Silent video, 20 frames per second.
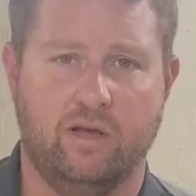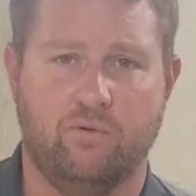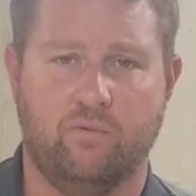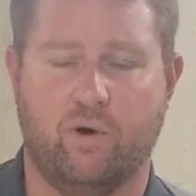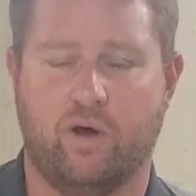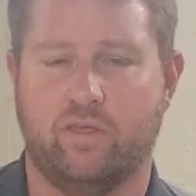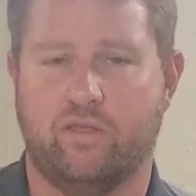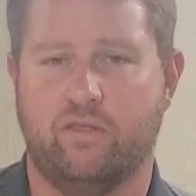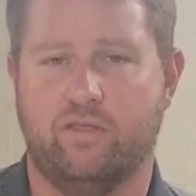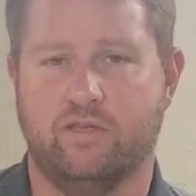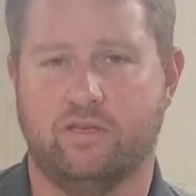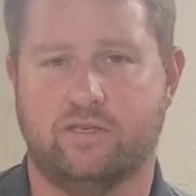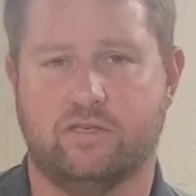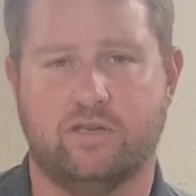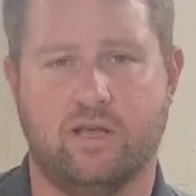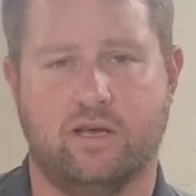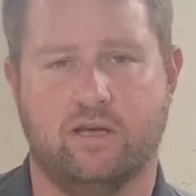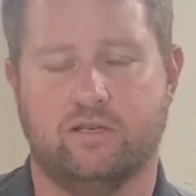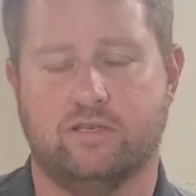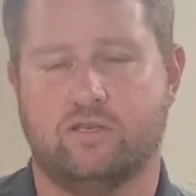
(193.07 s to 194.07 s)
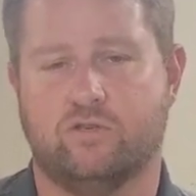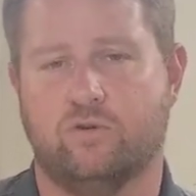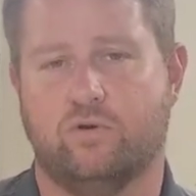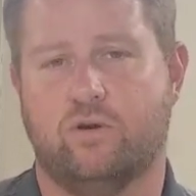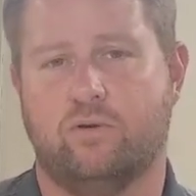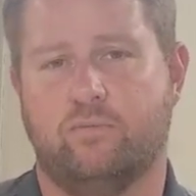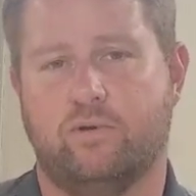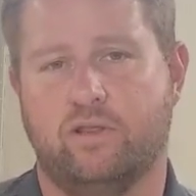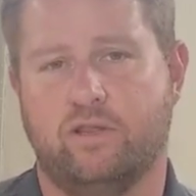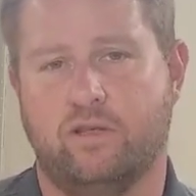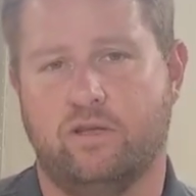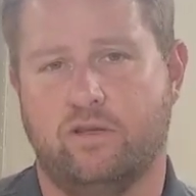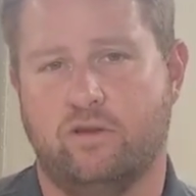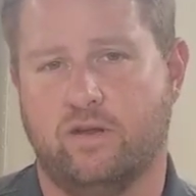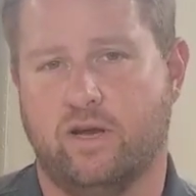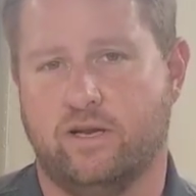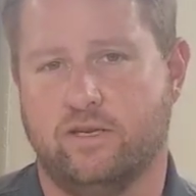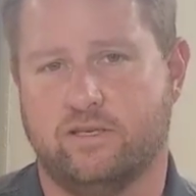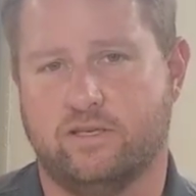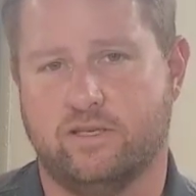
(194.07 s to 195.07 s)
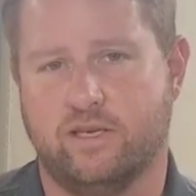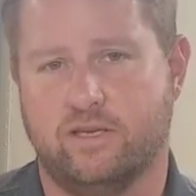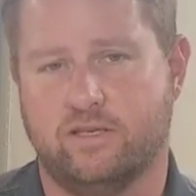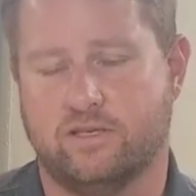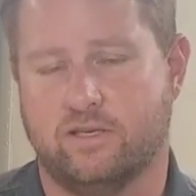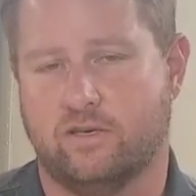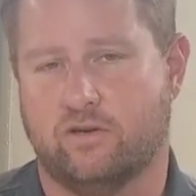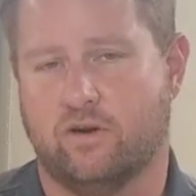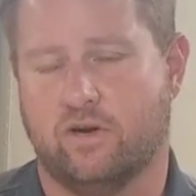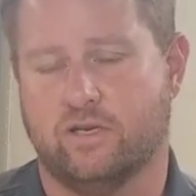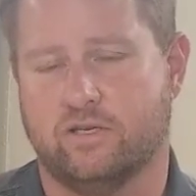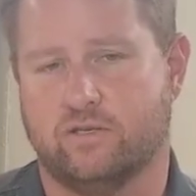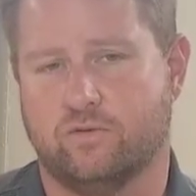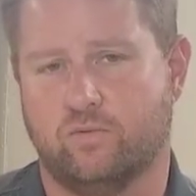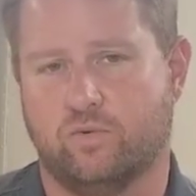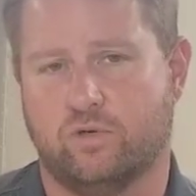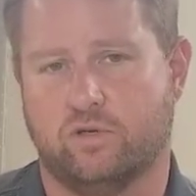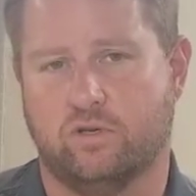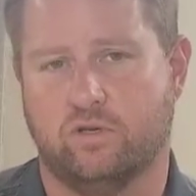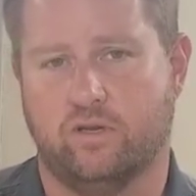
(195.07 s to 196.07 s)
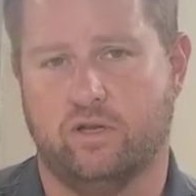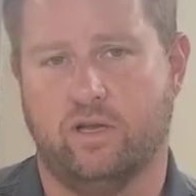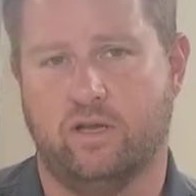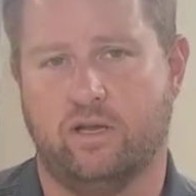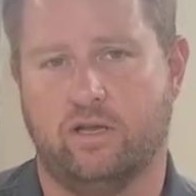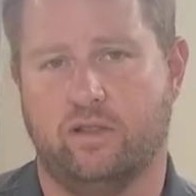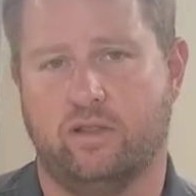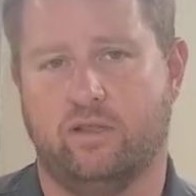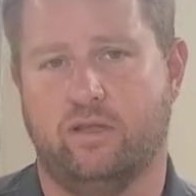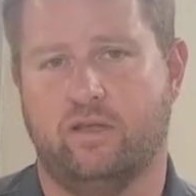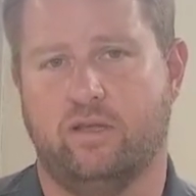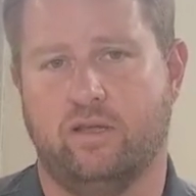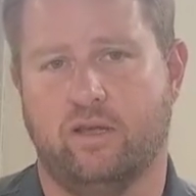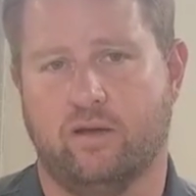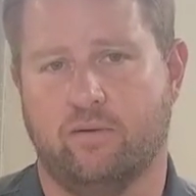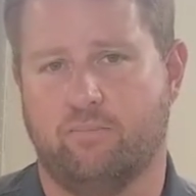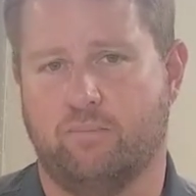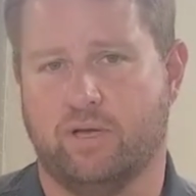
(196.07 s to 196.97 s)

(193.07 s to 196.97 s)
weather this uh, storm in the United States and across the world in the uh,